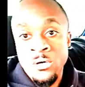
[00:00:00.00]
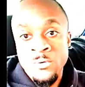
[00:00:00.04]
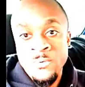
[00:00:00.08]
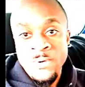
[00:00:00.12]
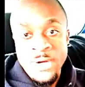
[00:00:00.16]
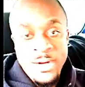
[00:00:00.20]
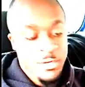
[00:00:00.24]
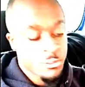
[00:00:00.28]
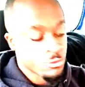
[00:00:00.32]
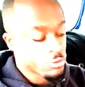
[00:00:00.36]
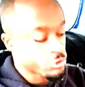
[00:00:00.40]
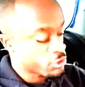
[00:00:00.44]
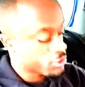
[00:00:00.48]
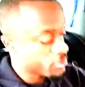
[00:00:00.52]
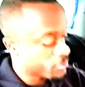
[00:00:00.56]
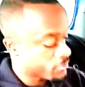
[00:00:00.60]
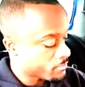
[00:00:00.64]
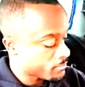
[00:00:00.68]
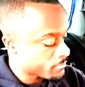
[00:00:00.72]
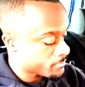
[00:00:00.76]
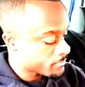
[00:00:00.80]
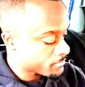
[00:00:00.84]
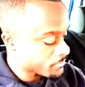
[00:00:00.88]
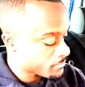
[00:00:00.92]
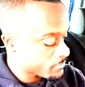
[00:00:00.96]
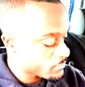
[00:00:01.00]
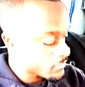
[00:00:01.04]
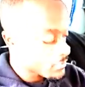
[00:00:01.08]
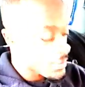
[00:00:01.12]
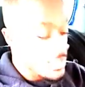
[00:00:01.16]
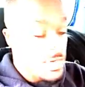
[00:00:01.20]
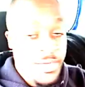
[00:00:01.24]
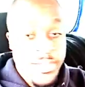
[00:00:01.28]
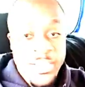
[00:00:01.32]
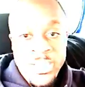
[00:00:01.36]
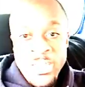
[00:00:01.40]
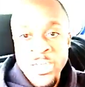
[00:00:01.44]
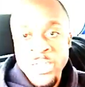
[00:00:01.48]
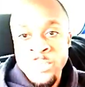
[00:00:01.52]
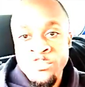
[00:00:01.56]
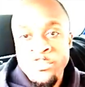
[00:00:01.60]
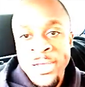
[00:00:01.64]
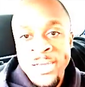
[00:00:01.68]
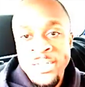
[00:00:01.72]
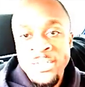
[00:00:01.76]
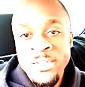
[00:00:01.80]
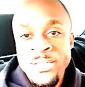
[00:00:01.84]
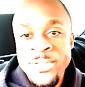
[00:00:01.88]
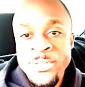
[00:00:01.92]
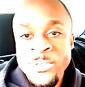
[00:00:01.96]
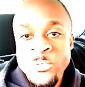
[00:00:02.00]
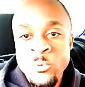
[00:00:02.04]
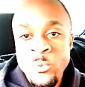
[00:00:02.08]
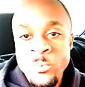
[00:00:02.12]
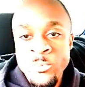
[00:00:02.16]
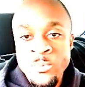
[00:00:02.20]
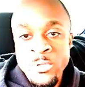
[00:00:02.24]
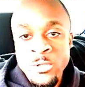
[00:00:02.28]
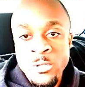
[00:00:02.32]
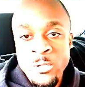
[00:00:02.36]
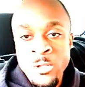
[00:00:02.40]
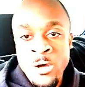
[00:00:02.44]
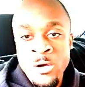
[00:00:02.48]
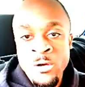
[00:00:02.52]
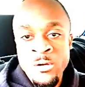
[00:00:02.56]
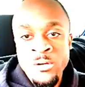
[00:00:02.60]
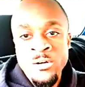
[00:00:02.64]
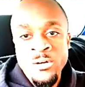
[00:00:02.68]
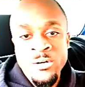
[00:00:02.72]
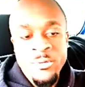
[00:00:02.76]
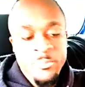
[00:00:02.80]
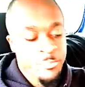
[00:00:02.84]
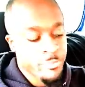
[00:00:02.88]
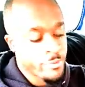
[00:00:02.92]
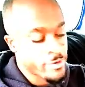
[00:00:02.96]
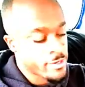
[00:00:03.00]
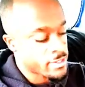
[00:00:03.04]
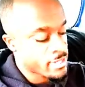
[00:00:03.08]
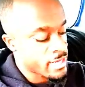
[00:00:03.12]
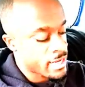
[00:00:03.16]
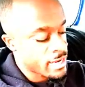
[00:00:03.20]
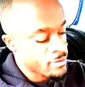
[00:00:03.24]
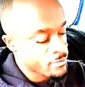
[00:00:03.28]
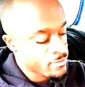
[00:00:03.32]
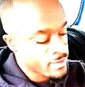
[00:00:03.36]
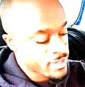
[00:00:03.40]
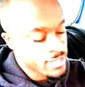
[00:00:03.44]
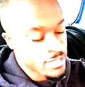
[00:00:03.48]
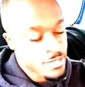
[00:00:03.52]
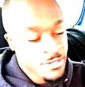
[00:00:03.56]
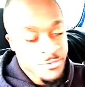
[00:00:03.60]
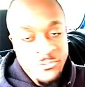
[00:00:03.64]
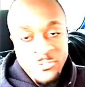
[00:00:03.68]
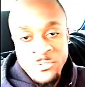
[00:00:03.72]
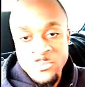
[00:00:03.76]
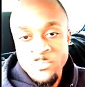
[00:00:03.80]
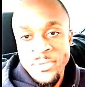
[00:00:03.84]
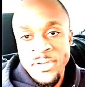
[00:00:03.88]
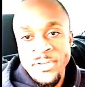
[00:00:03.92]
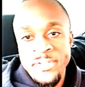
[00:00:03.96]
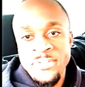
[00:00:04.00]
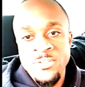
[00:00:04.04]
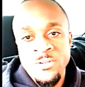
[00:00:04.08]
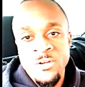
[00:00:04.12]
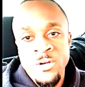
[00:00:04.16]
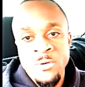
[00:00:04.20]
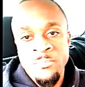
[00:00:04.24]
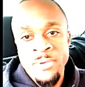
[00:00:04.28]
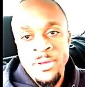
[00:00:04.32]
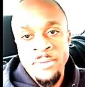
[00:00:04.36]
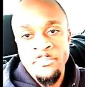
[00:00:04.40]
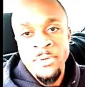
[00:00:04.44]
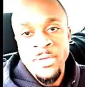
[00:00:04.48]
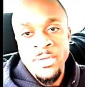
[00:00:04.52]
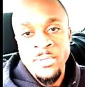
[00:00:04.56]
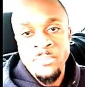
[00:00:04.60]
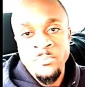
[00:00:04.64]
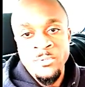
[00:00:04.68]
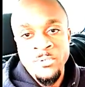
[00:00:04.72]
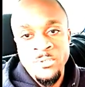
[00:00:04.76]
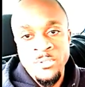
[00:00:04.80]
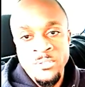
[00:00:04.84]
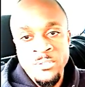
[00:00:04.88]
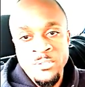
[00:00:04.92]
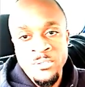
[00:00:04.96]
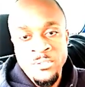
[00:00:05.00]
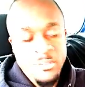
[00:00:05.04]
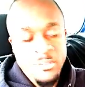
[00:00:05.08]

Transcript: around you. Again, my list will be longer, but I ran out of space on my paper.